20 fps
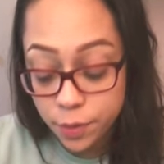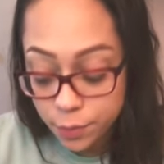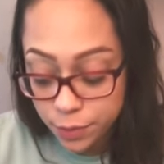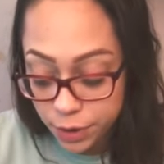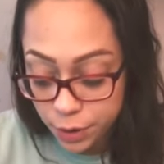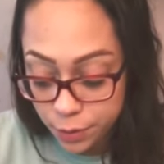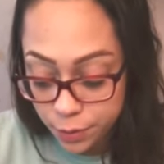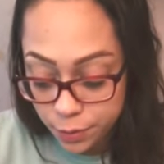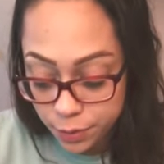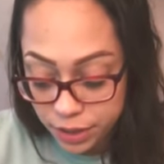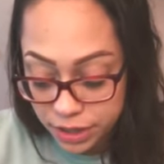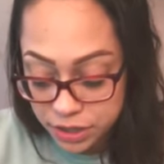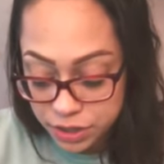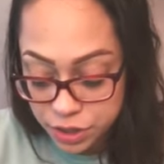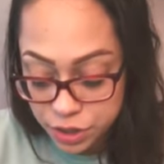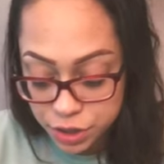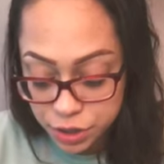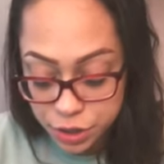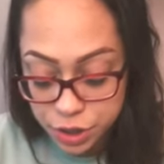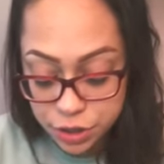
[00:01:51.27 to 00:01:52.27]
We are going
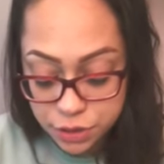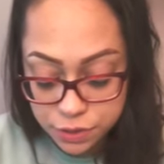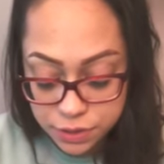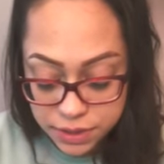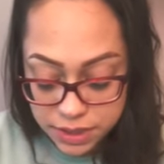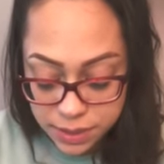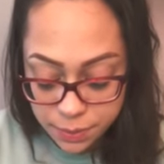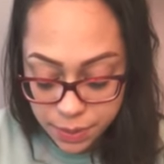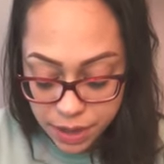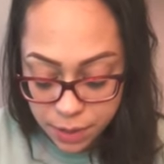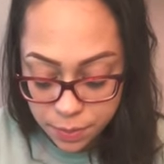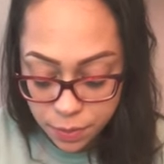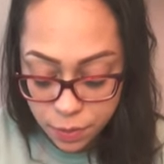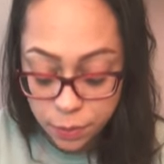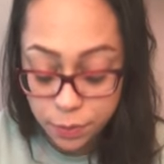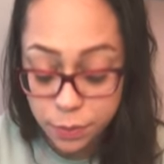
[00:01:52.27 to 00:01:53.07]
to use the paper